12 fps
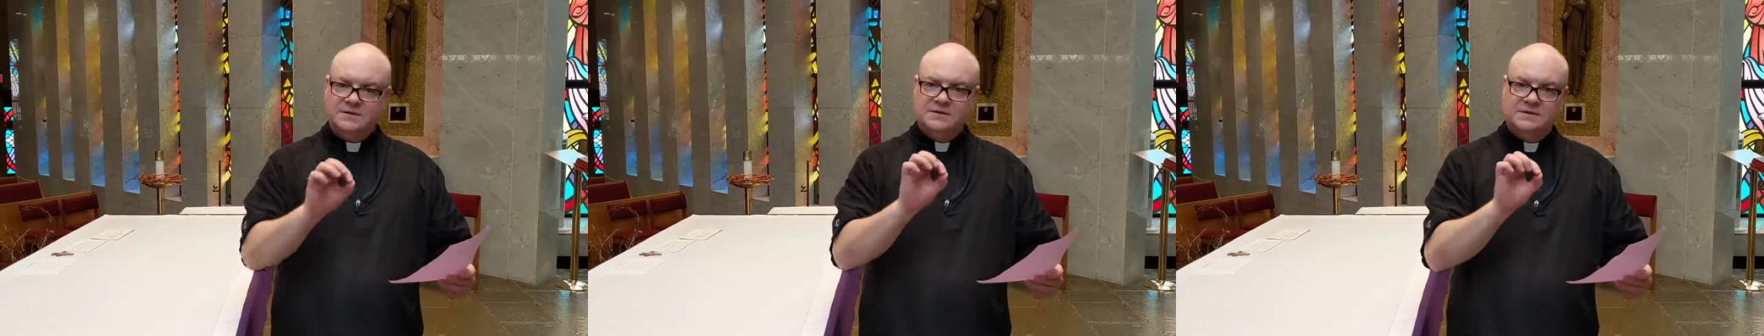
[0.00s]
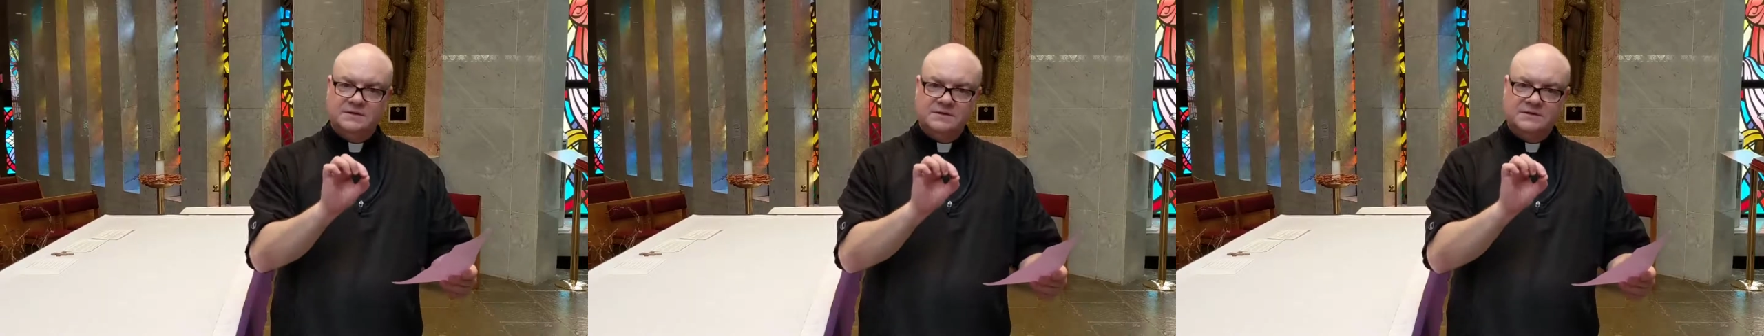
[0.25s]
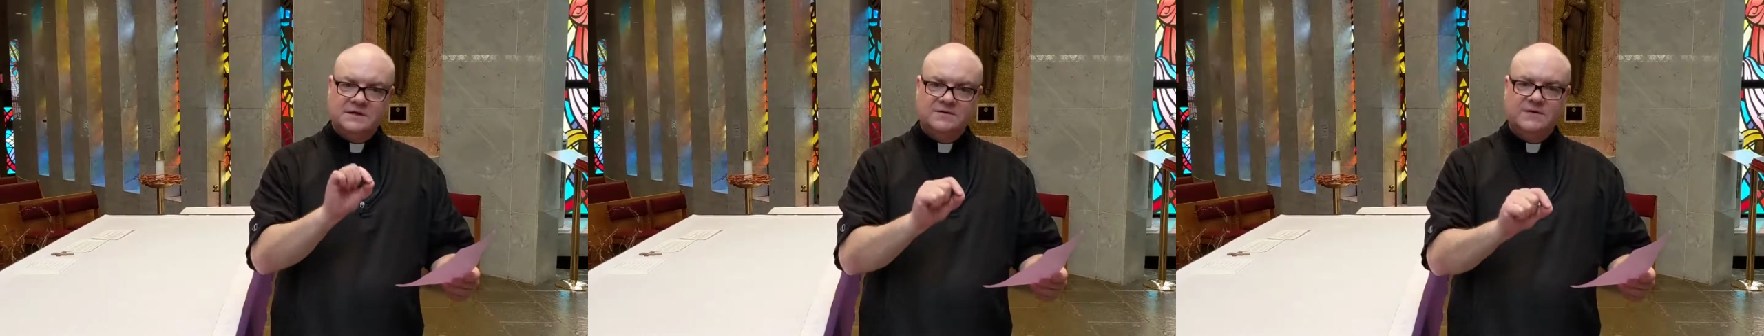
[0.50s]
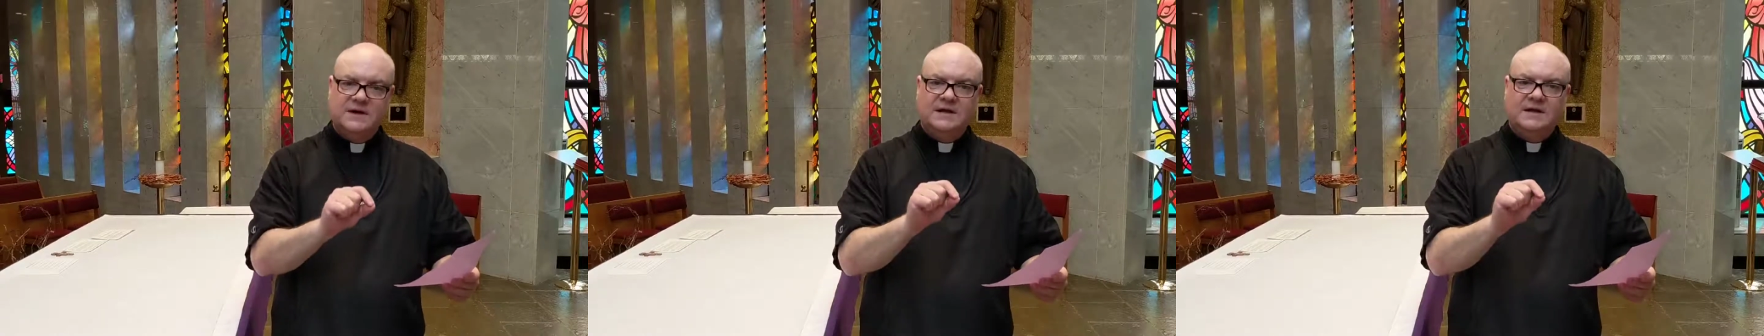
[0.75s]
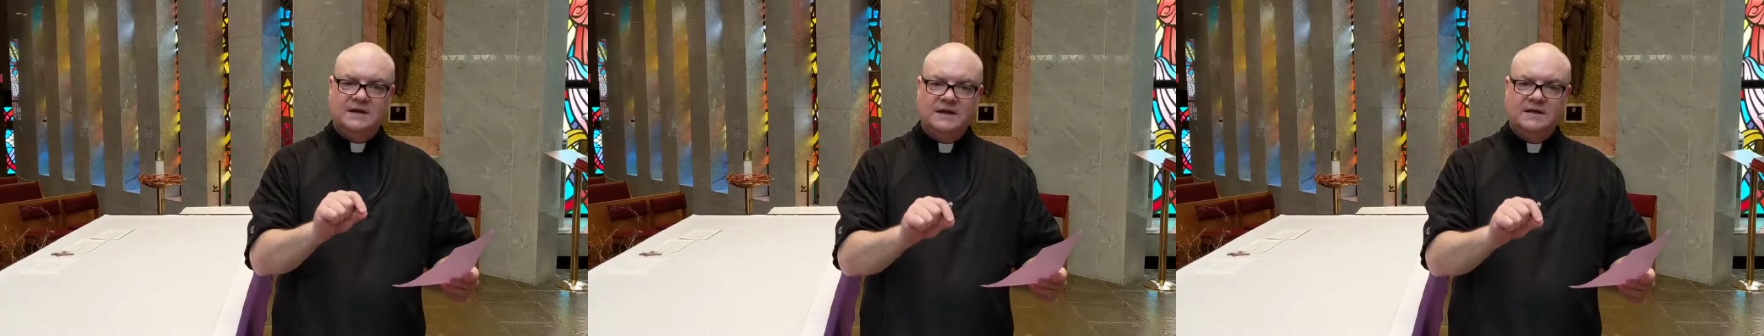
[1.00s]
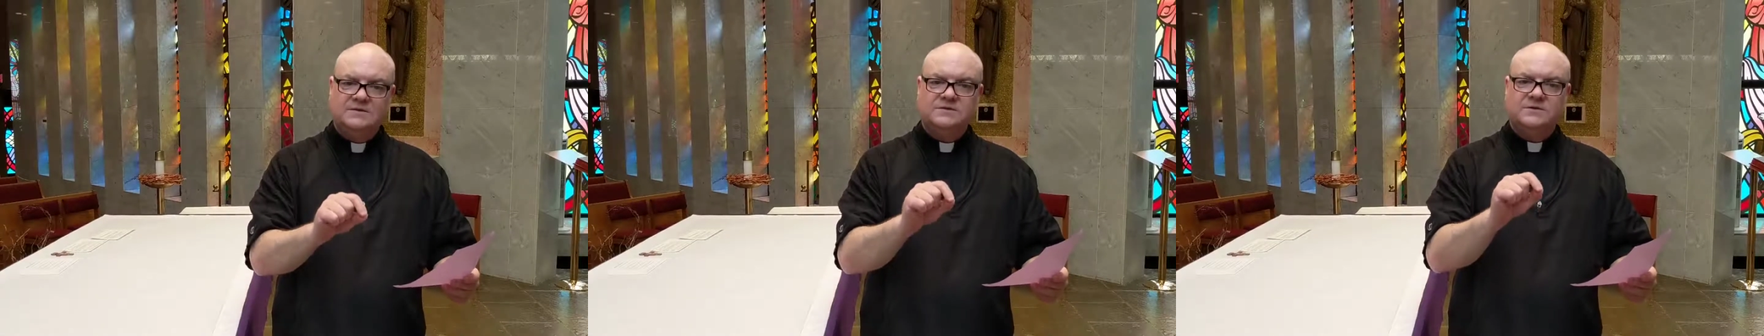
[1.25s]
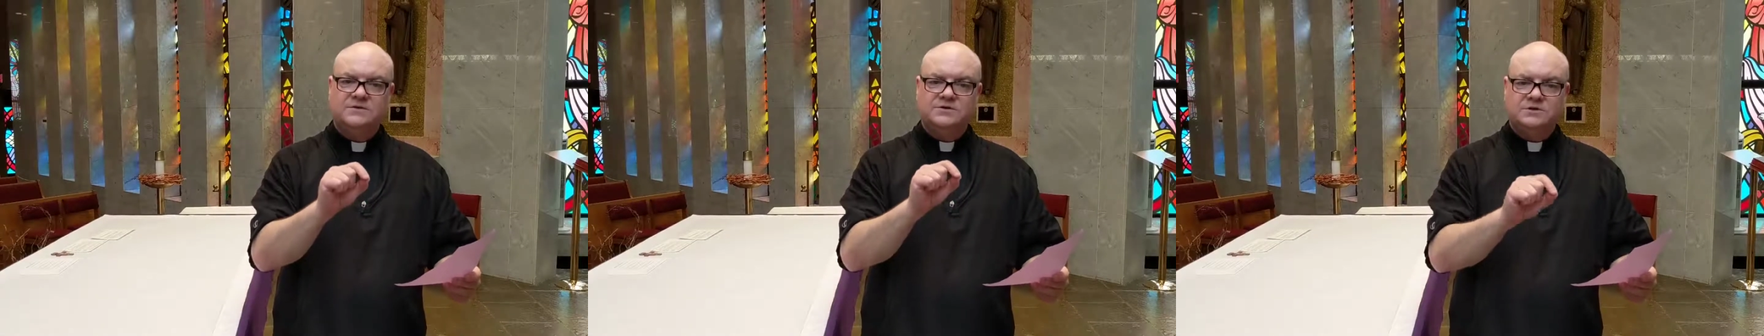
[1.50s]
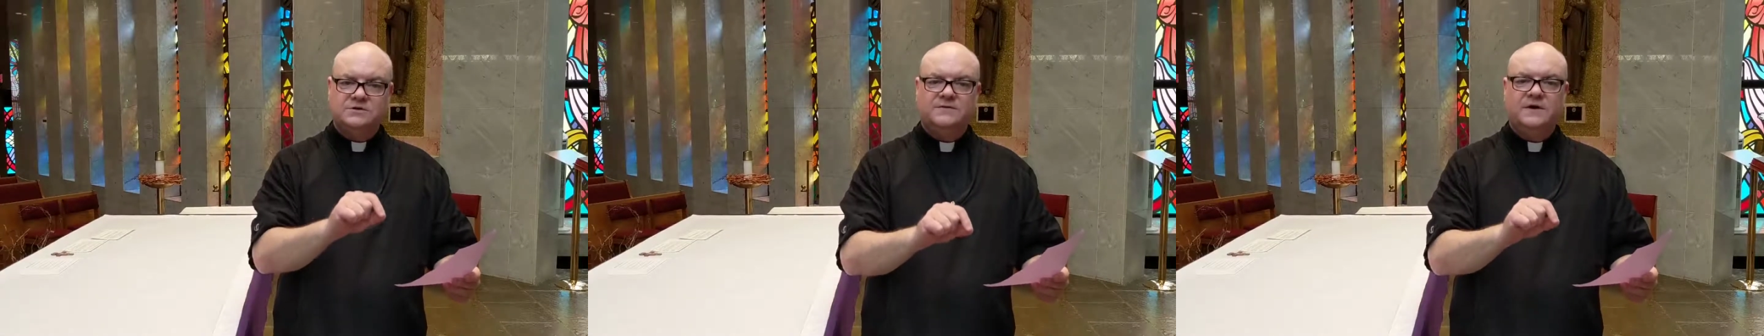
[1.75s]
So the Second Vatican Council, the
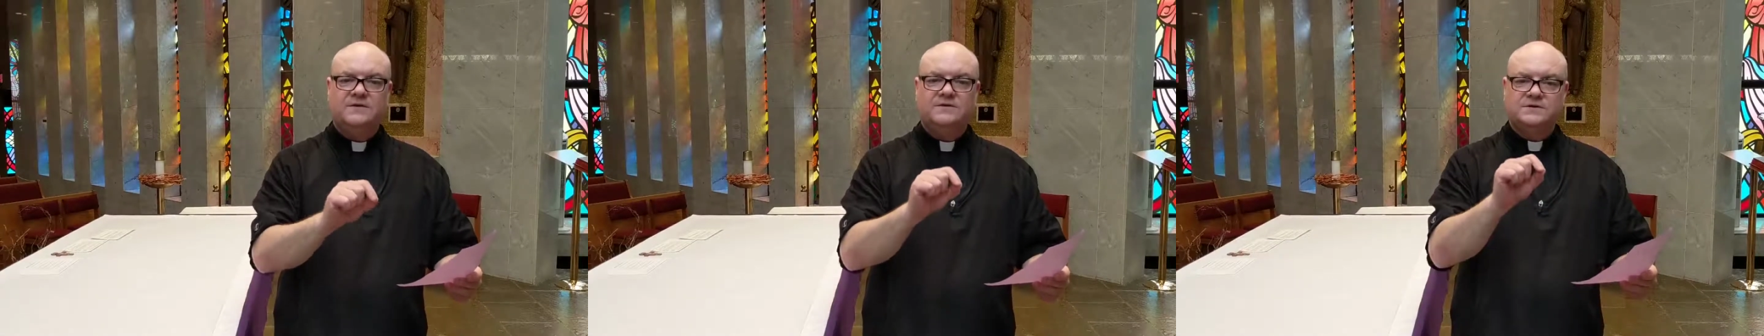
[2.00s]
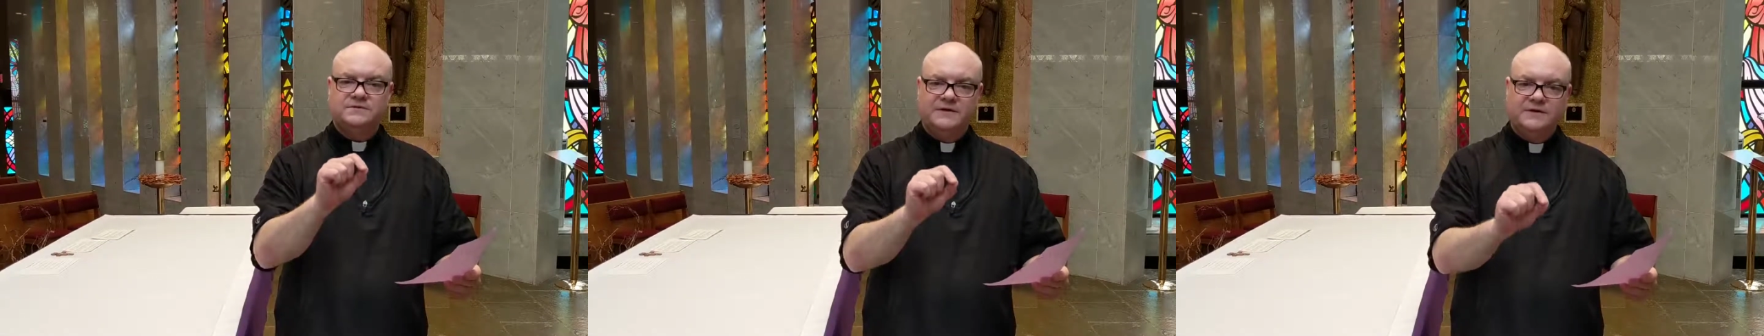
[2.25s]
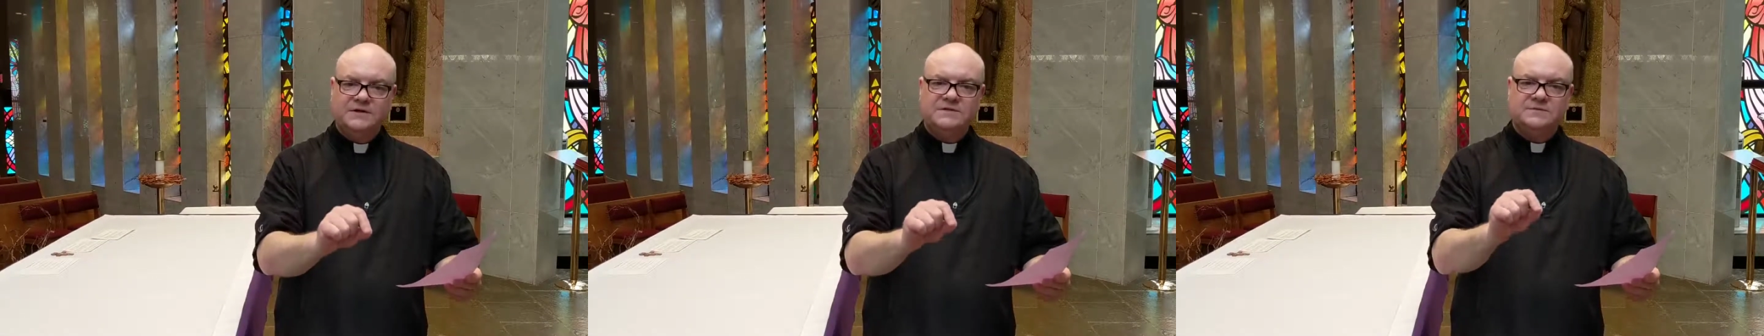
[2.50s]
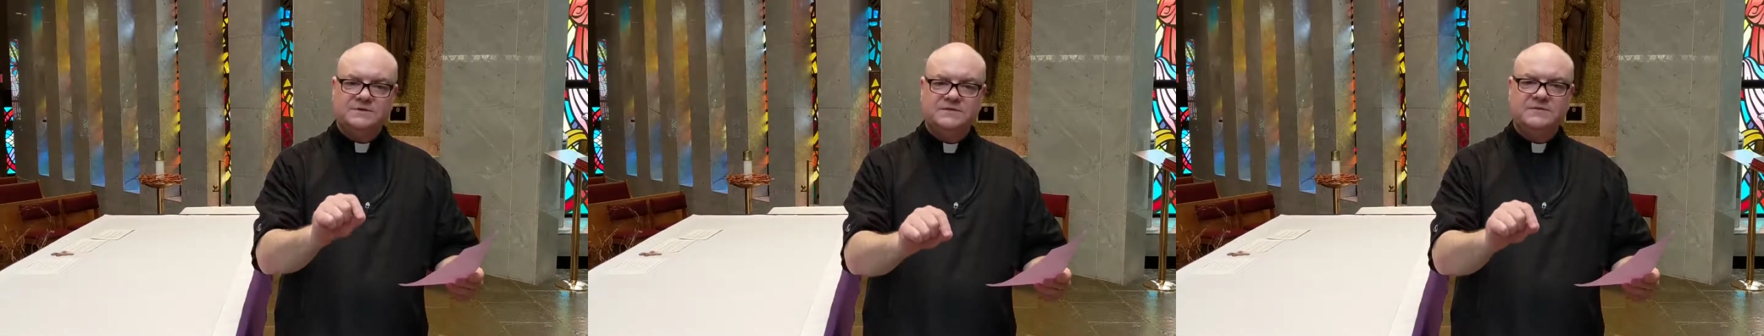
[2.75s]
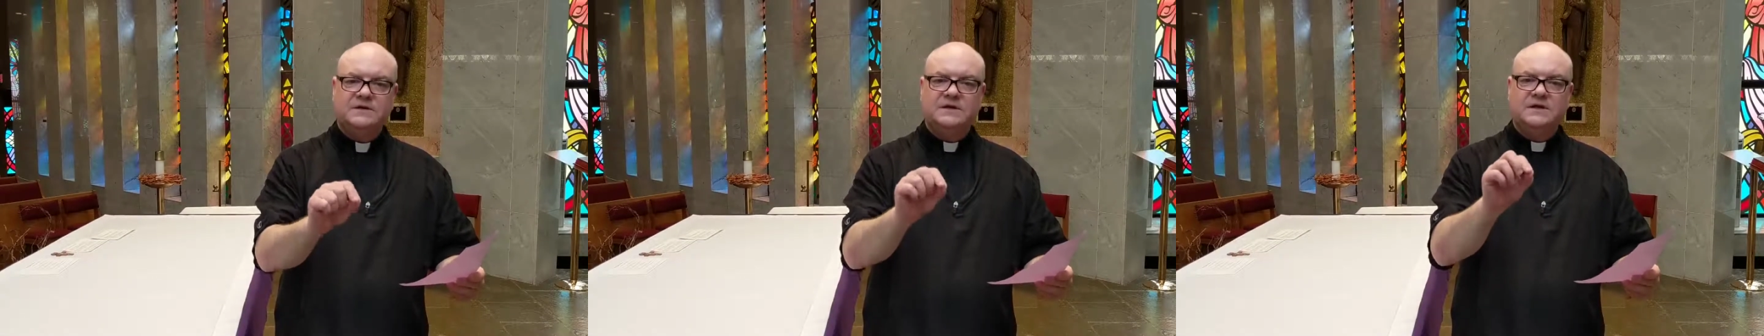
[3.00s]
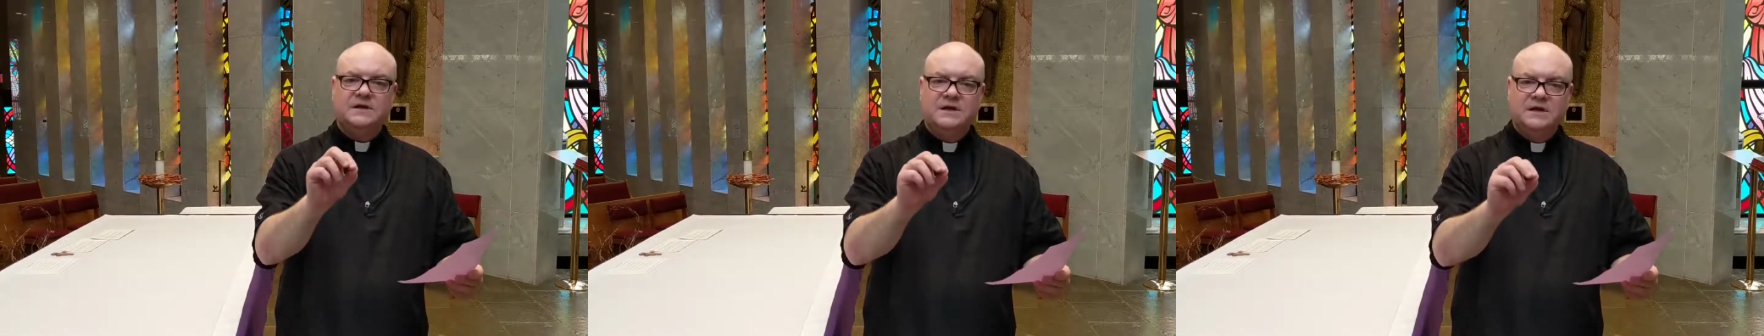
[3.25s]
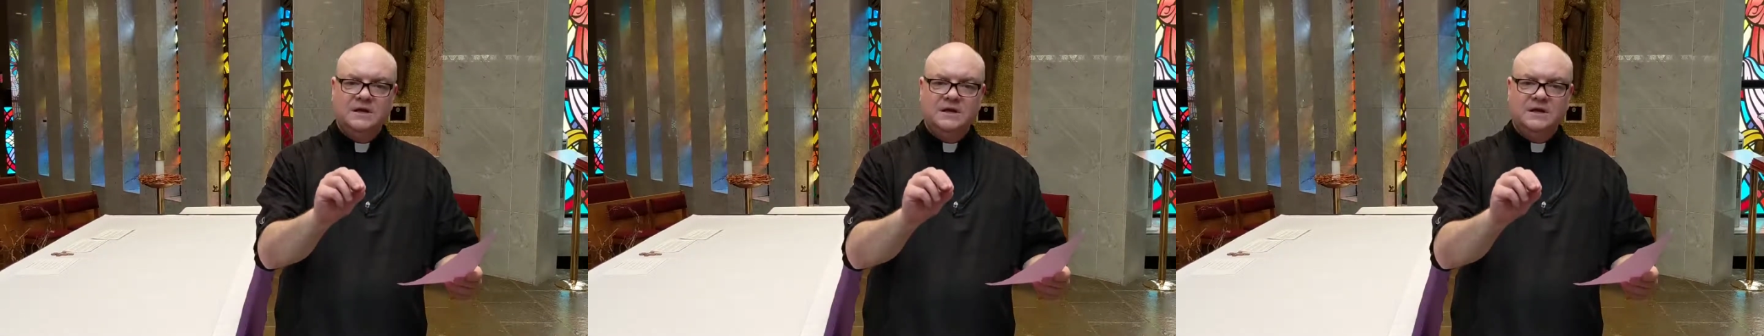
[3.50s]
Church Fathers very specifically